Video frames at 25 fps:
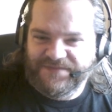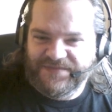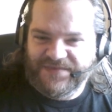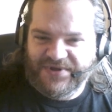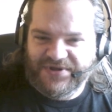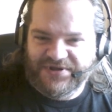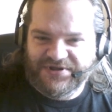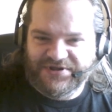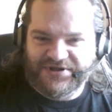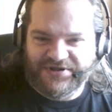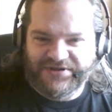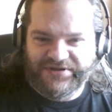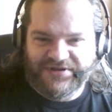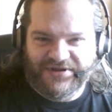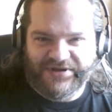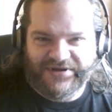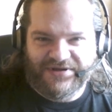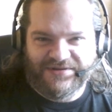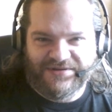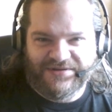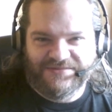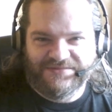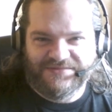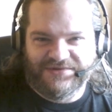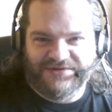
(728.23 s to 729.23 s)
So you
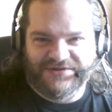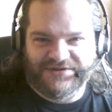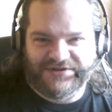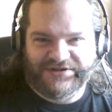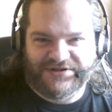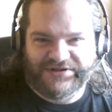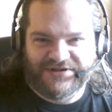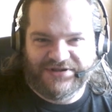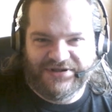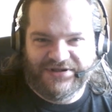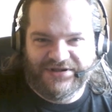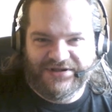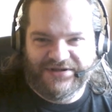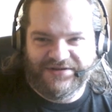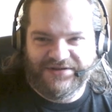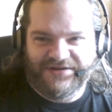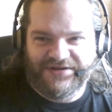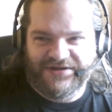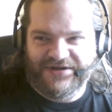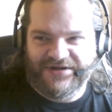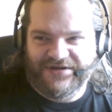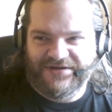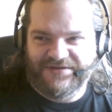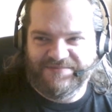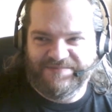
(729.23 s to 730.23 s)
go and watch,
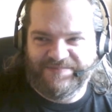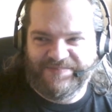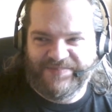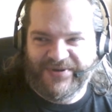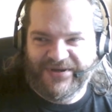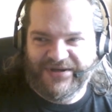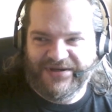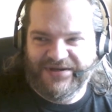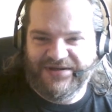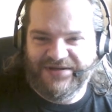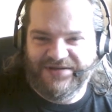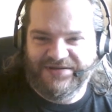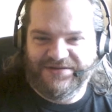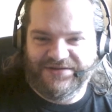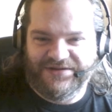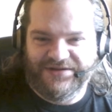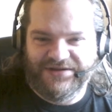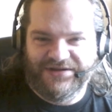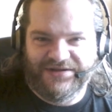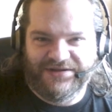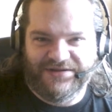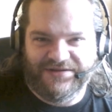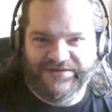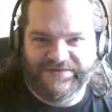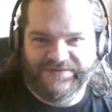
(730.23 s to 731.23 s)
you go and pay
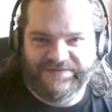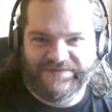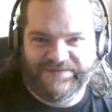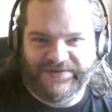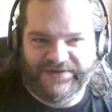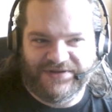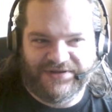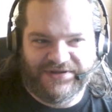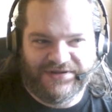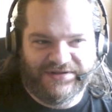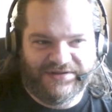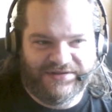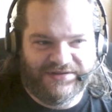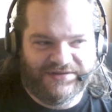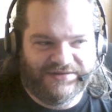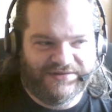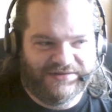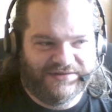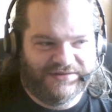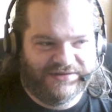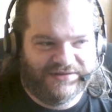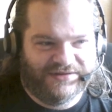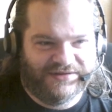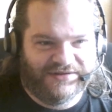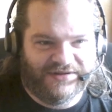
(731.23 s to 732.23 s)

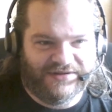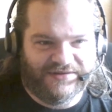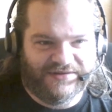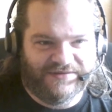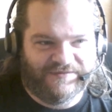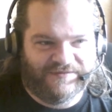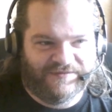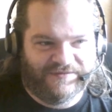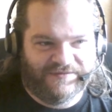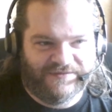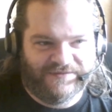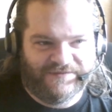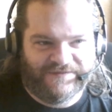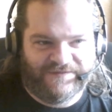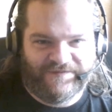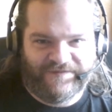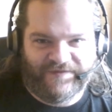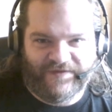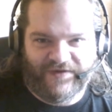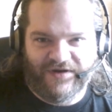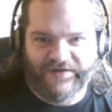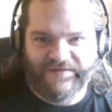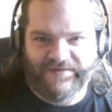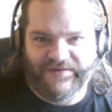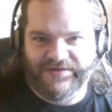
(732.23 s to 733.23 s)
fucking,
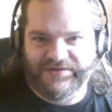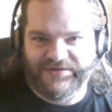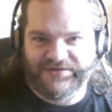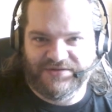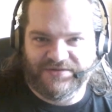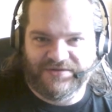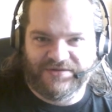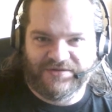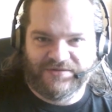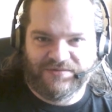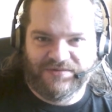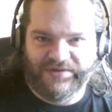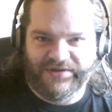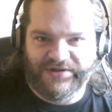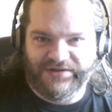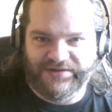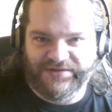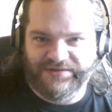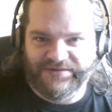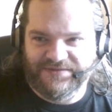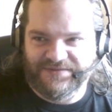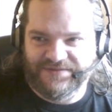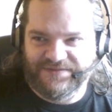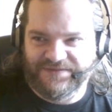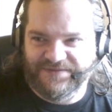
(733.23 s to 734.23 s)
500
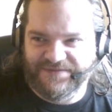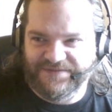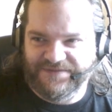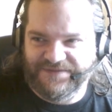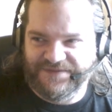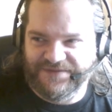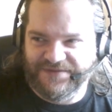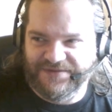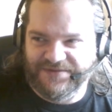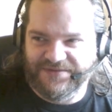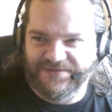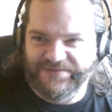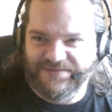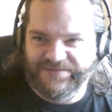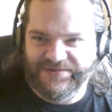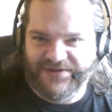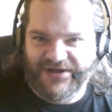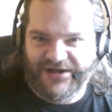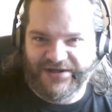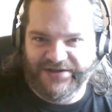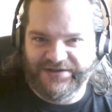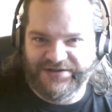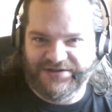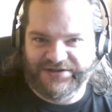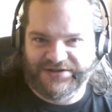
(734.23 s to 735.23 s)
quid for
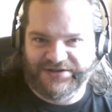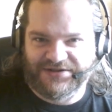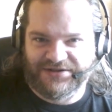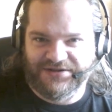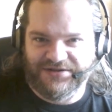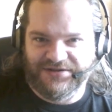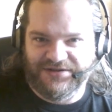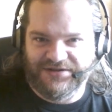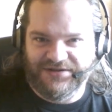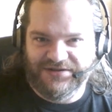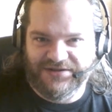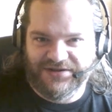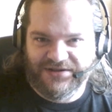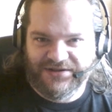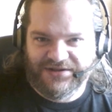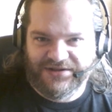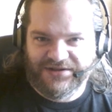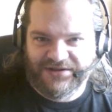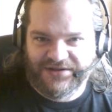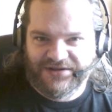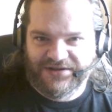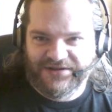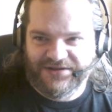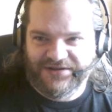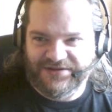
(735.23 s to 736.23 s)
a seat
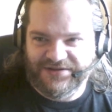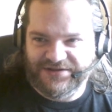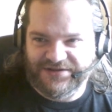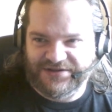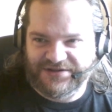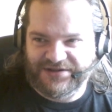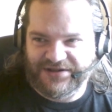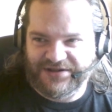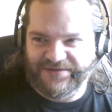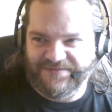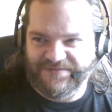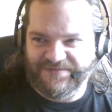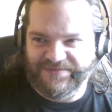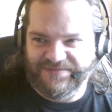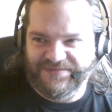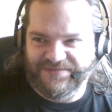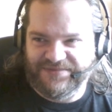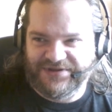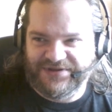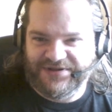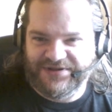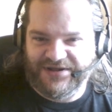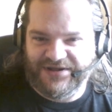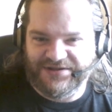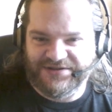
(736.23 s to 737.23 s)
at some
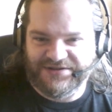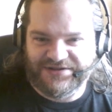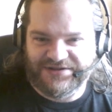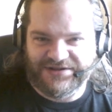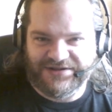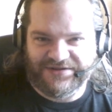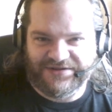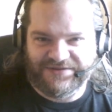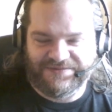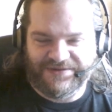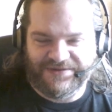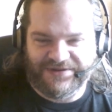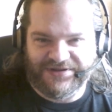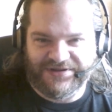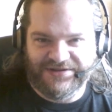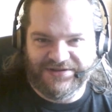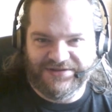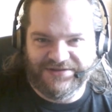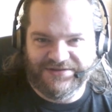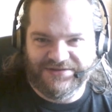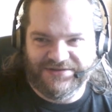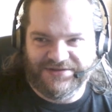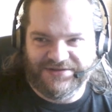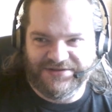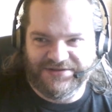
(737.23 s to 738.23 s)
cuntish
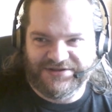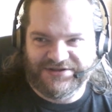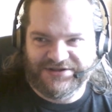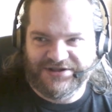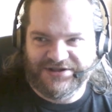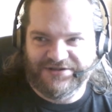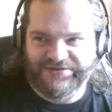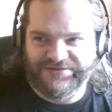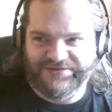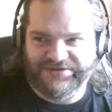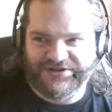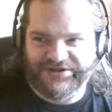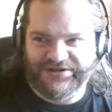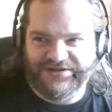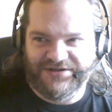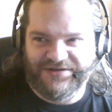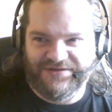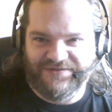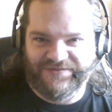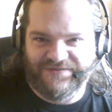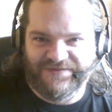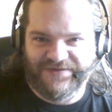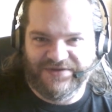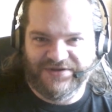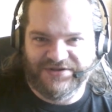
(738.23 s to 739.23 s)
fucking Chelsea
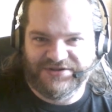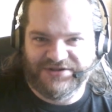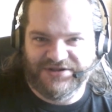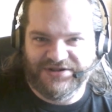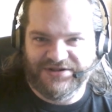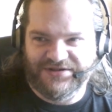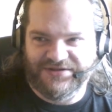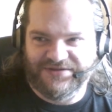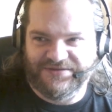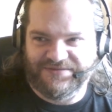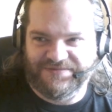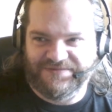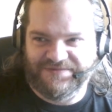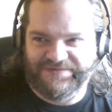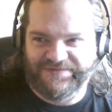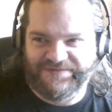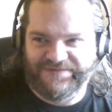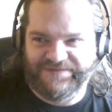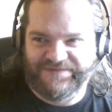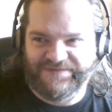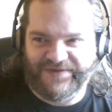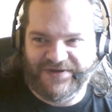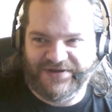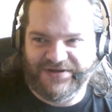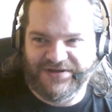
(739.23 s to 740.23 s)
versus
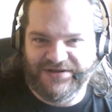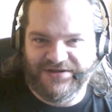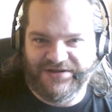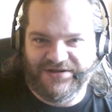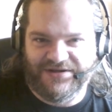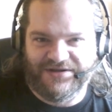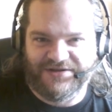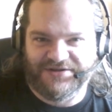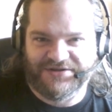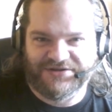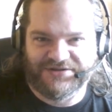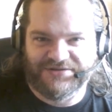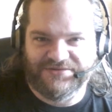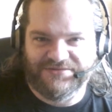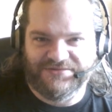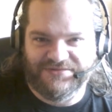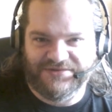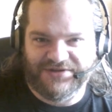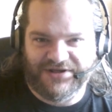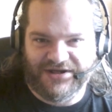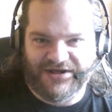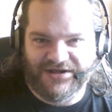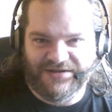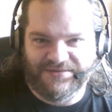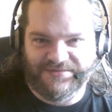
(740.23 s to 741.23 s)
fucking Arsenal
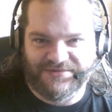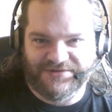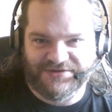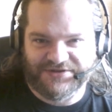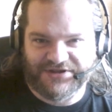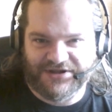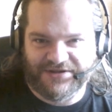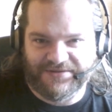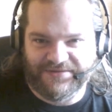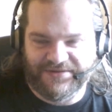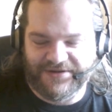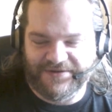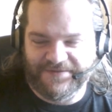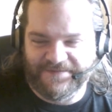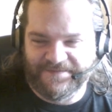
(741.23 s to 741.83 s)
game or something.